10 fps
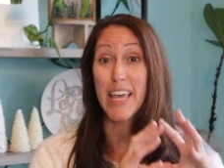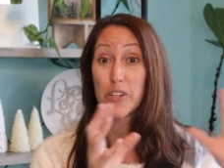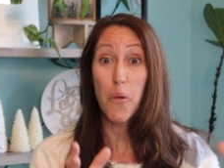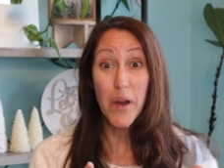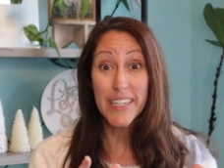they
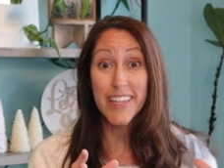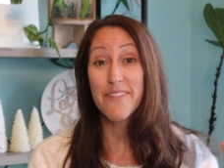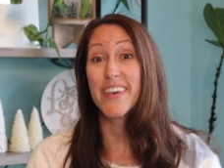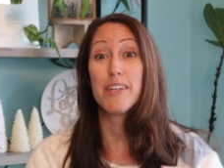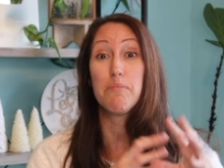don't want to live
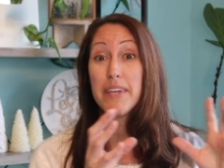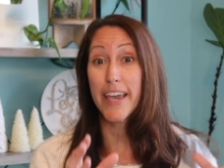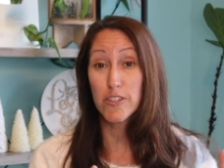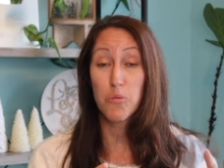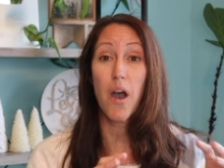in,
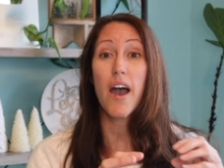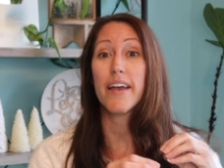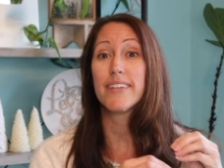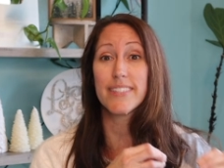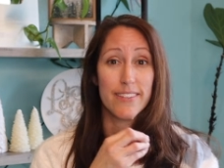
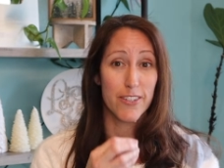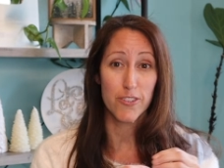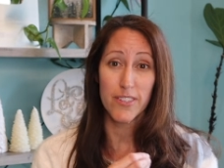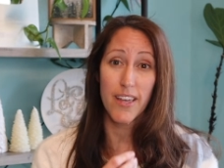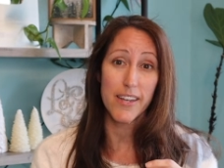pH-wise, and
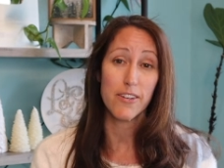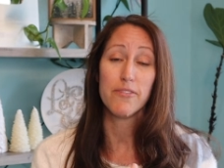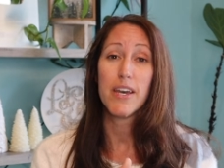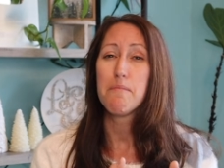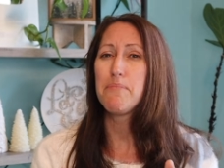there's a lot of
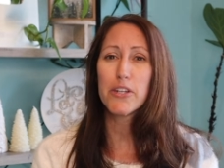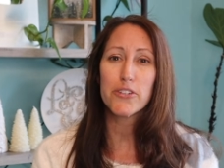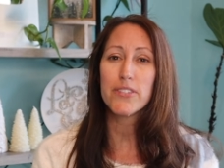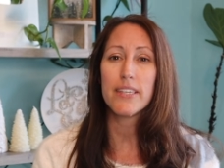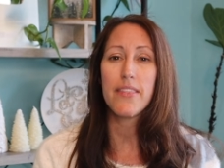
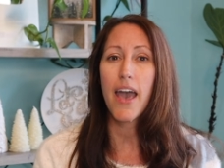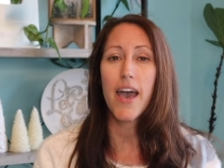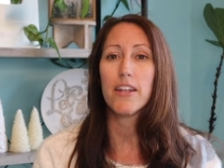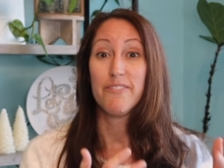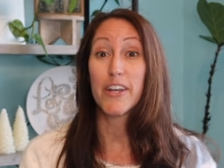bitters in
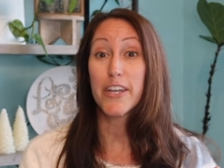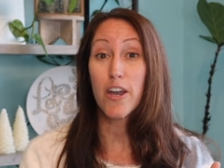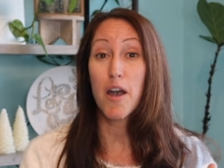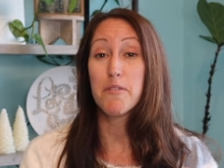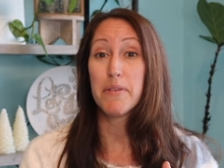that. Very
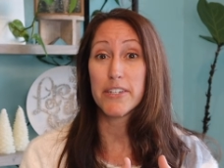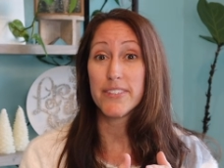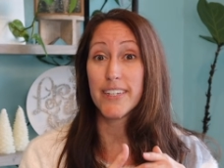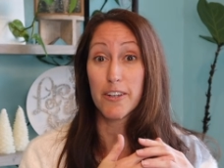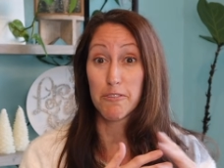common
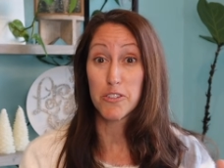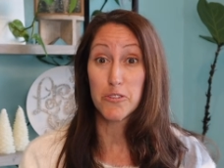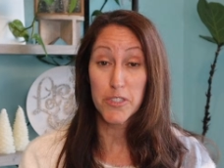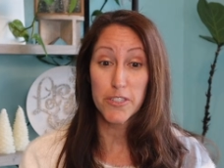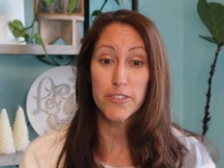parasitic
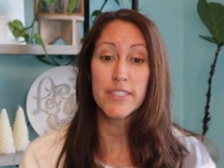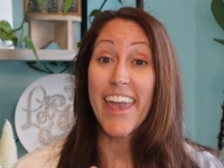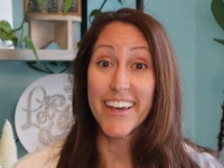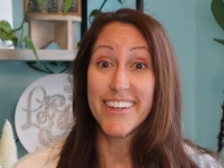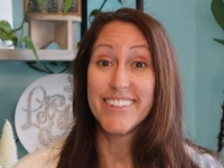reducers.
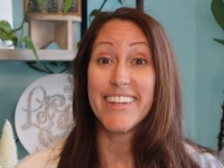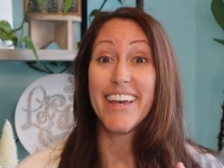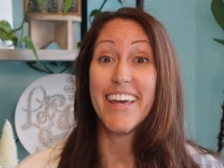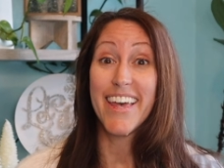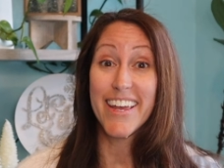And
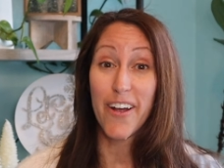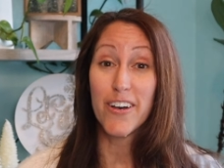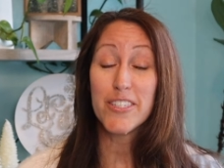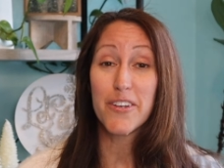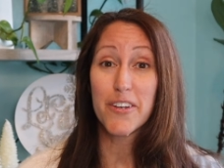it
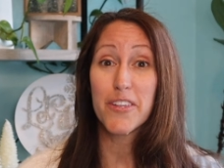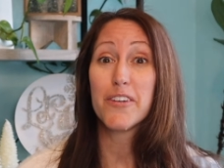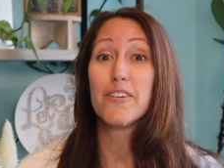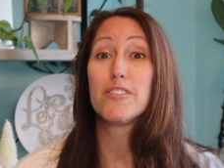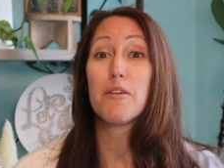also
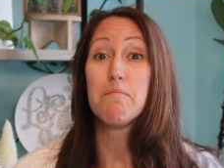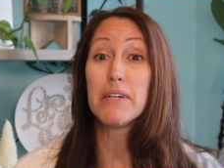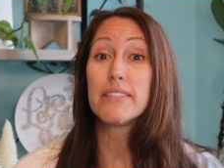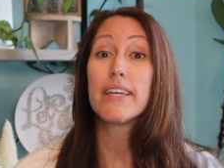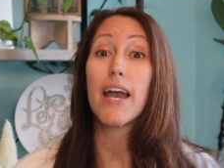includes
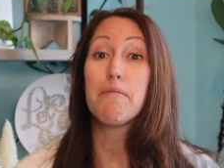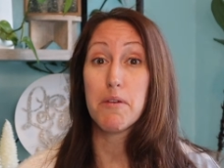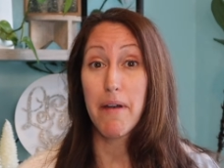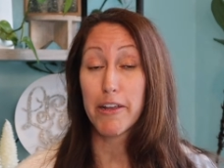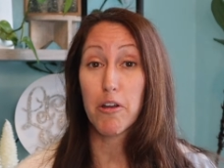building up the
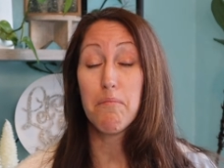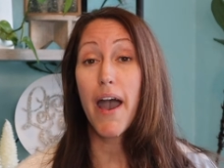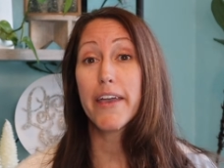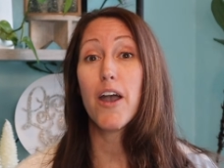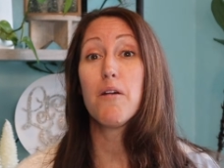
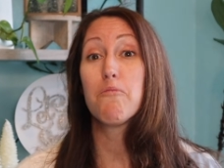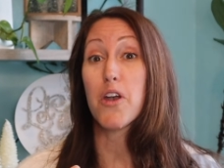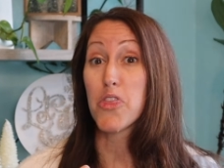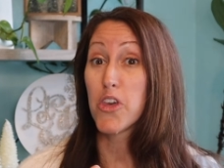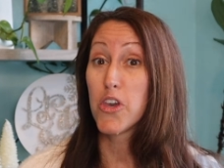microbiome
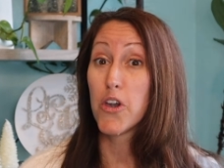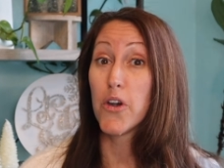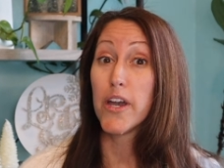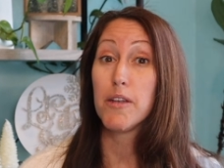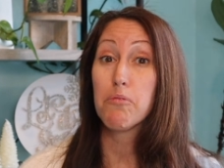with
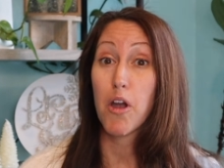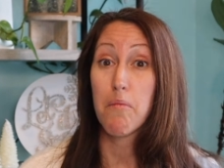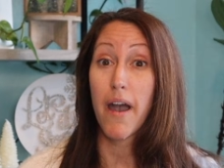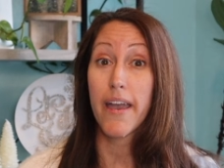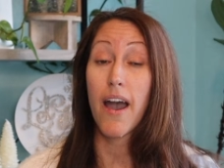good
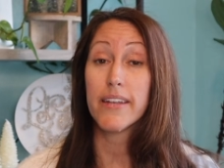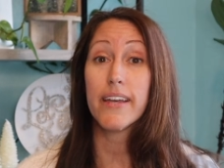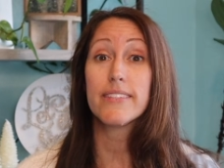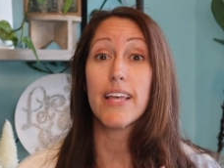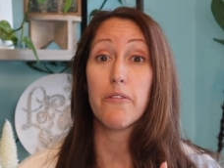
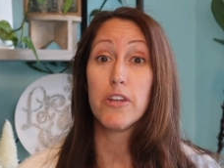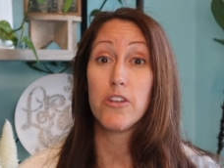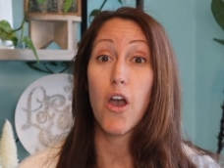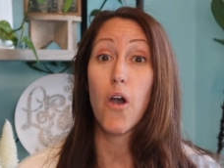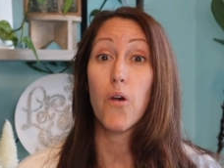probiotics that we
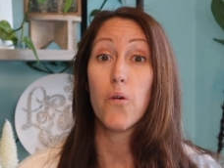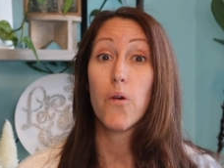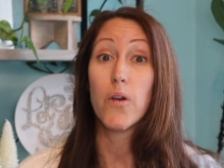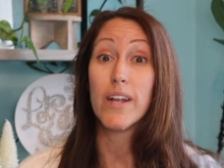know